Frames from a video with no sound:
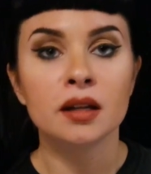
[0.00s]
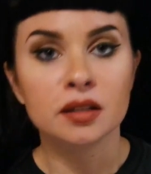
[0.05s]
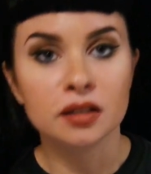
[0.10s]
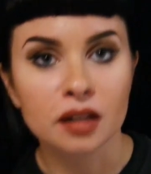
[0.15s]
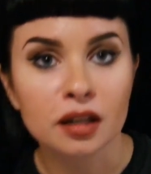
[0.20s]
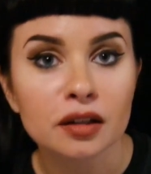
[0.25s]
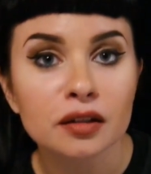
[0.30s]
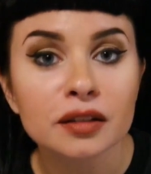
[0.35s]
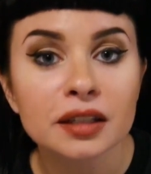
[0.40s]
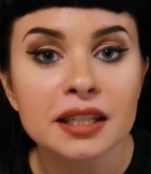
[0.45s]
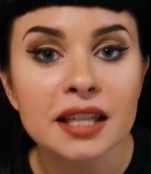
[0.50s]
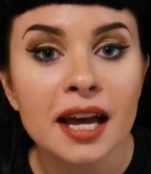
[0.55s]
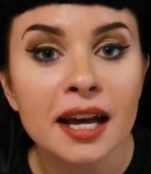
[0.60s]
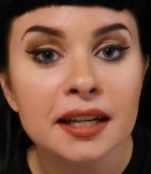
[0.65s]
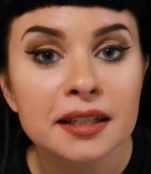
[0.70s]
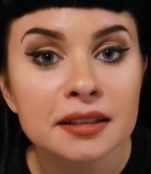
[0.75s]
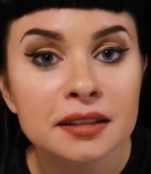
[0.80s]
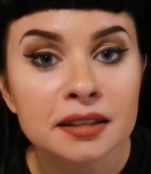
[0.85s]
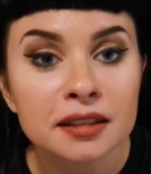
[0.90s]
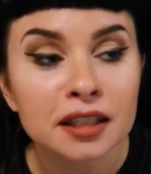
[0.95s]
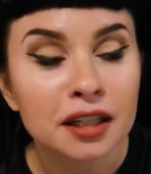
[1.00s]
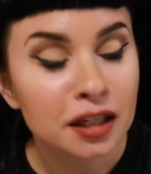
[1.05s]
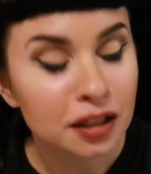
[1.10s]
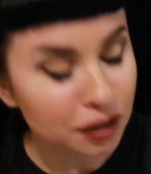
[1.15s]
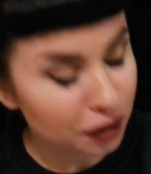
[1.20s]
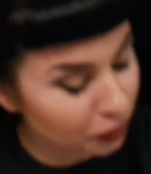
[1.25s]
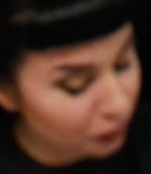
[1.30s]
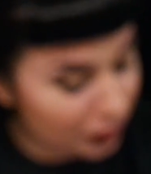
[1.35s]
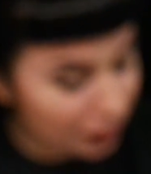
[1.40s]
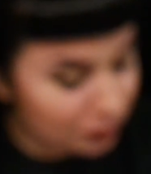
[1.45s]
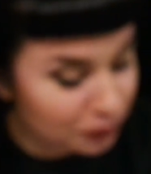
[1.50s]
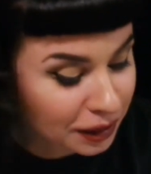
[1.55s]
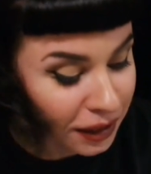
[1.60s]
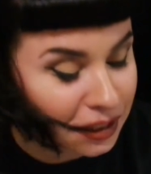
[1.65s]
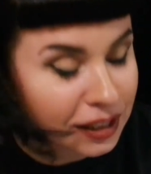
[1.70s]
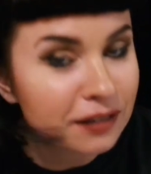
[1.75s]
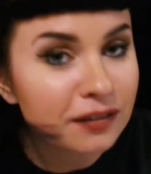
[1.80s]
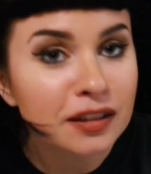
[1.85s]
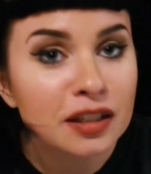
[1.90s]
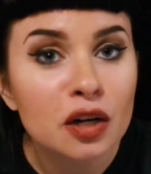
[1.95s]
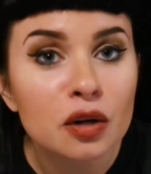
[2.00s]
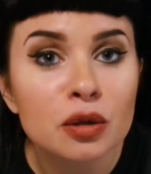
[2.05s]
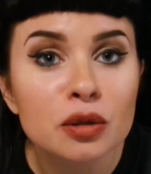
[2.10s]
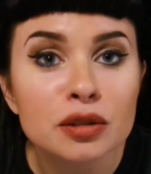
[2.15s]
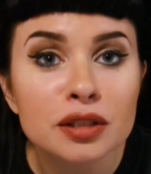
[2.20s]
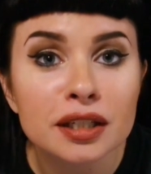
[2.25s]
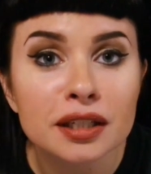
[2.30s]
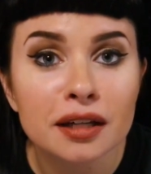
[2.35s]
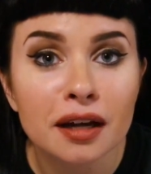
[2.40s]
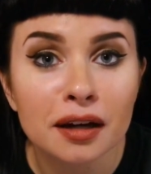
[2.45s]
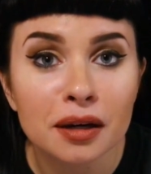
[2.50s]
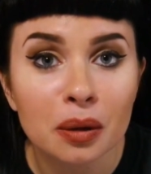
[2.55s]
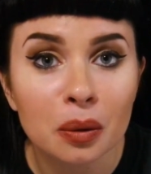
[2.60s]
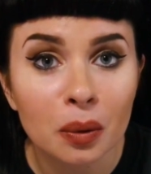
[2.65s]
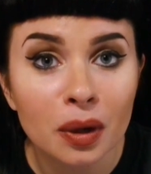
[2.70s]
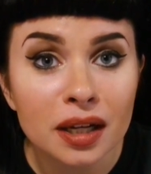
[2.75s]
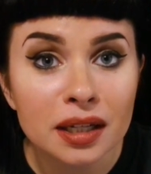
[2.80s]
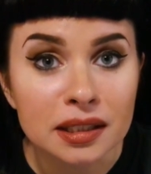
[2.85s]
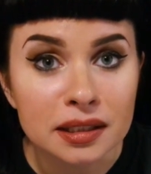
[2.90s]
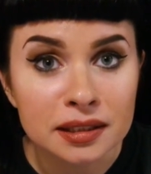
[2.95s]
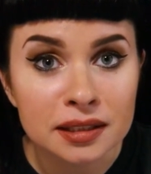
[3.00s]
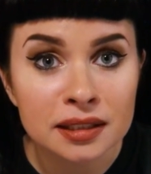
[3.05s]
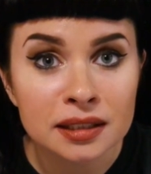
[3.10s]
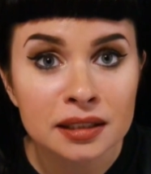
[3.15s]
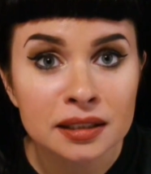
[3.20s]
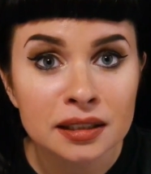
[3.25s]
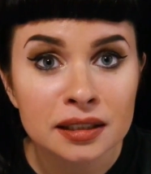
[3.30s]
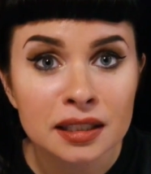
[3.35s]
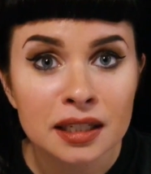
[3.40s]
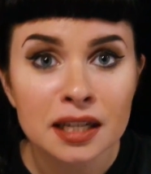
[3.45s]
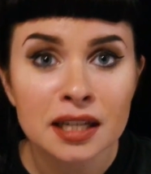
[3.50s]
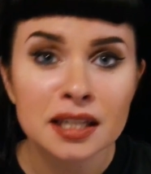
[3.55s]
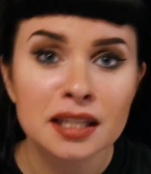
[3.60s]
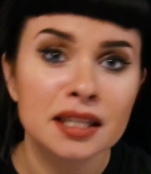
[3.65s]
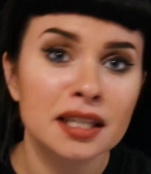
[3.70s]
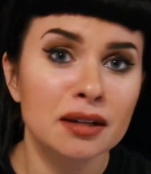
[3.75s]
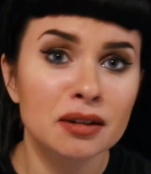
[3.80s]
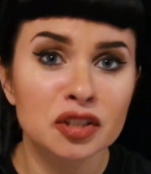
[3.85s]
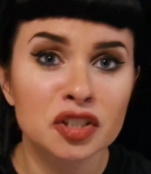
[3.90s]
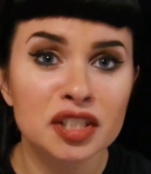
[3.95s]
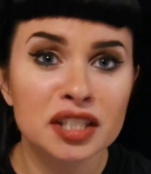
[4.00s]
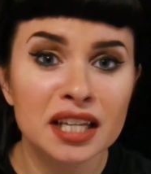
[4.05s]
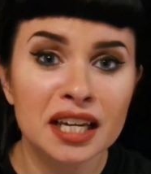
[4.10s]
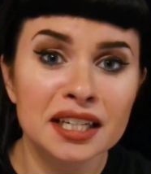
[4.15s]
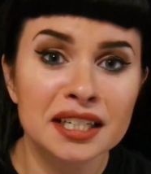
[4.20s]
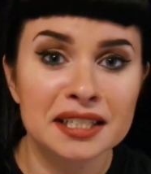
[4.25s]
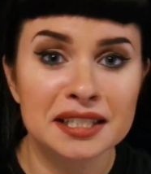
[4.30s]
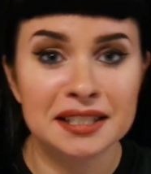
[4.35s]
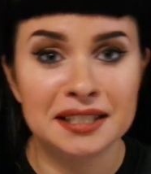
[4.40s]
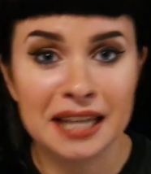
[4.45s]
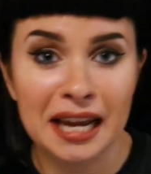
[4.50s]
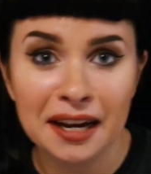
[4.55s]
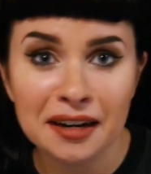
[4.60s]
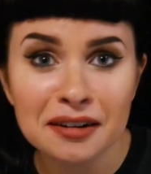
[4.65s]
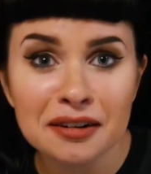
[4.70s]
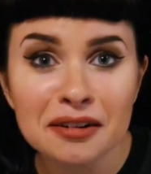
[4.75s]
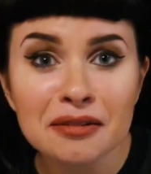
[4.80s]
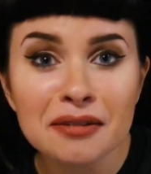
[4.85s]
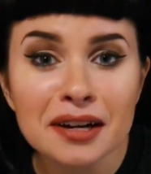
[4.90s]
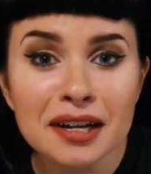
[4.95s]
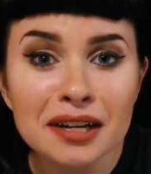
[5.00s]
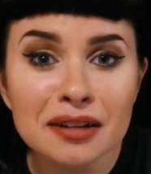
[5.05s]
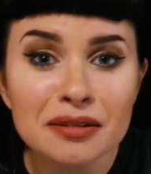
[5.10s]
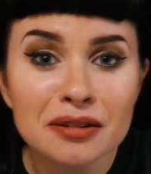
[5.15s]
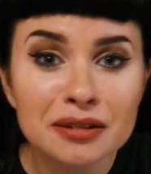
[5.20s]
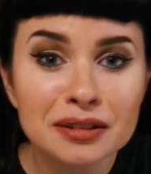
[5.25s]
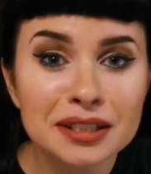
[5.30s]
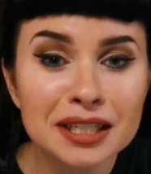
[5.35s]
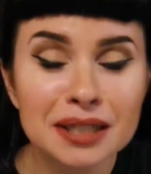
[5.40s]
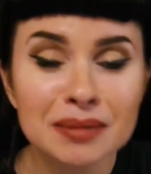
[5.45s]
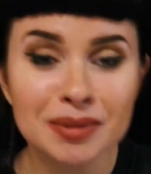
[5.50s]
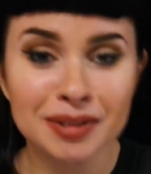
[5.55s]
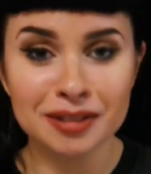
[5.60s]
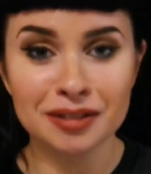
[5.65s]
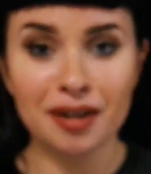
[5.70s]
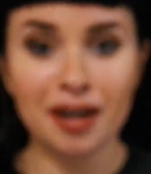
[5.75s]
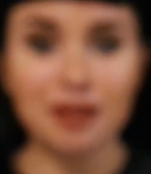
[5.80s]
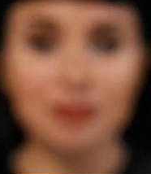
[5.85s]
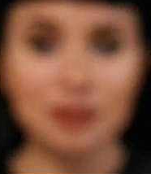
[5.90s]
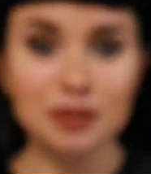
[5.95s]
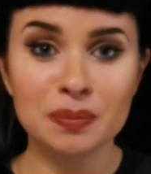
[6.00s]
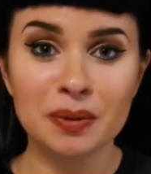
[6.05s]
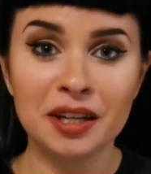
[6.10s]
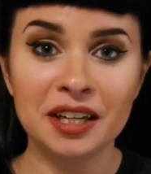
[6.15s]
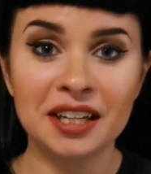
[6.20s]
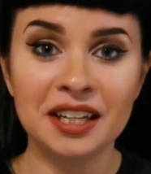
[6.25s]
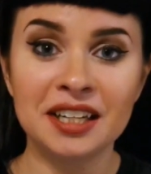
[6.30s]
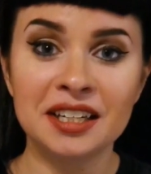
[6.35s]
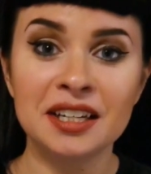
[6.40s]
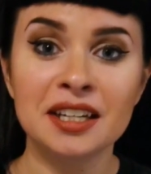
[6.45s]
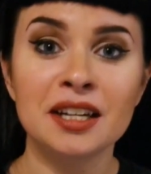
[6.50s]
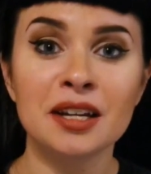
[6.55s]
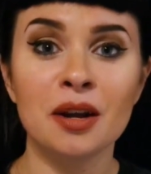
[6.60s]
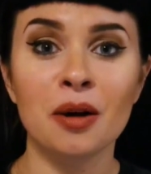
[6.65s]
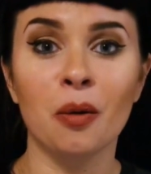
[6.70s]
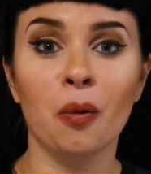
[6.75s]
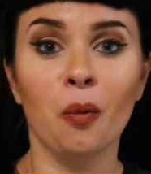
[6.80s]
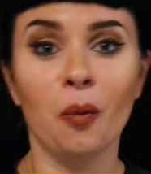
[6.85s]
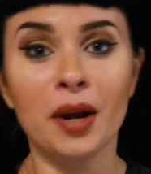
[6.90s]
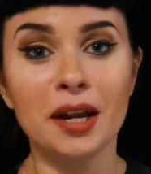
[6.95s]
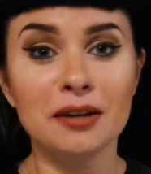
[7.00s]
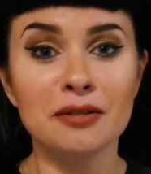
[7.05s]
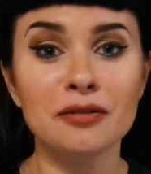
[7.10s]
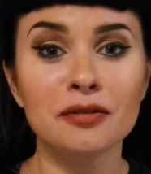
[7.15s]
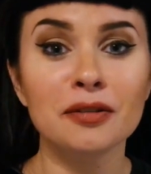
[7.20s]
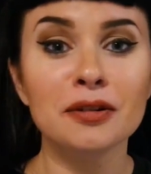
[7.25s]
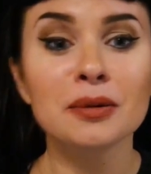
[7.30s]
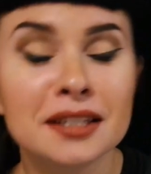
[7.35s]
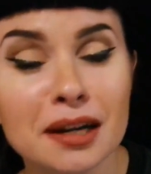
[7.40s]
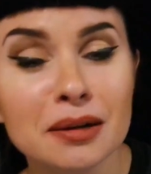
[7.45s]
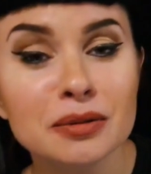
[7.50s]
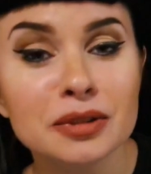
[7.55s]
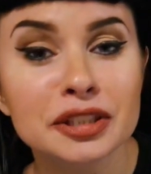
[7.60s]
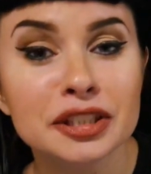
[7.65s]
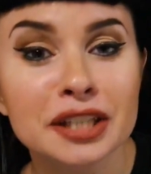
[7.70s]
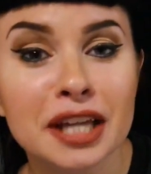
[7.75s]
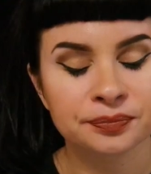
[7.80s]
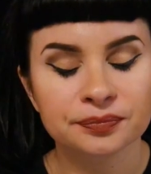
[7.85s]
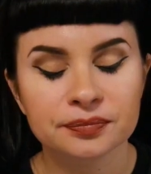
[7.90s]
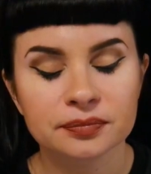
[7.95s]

Not only that, the crowd didn't even know who Sonata was. They were just kind of standing around the whole time Sonata was playing, waiting for Nightwish.